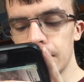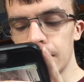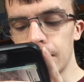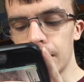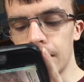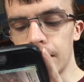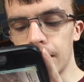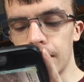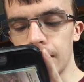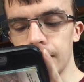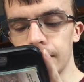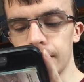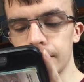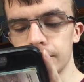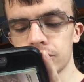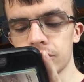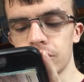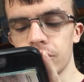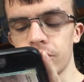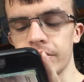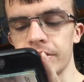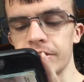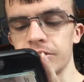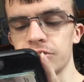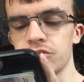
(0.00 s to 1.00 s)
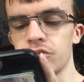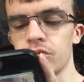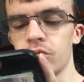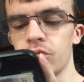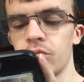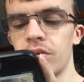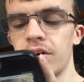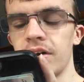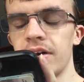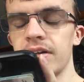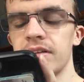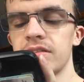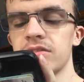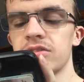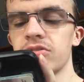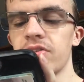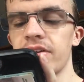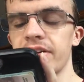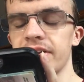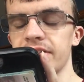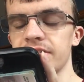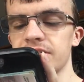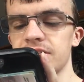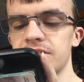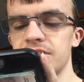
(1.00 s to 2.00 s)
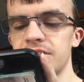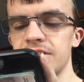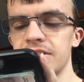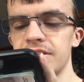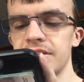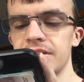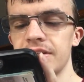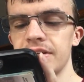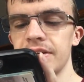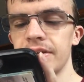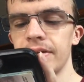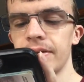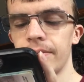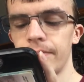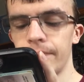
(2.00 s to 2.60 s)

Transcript: Uh, let's go issue one so I can see.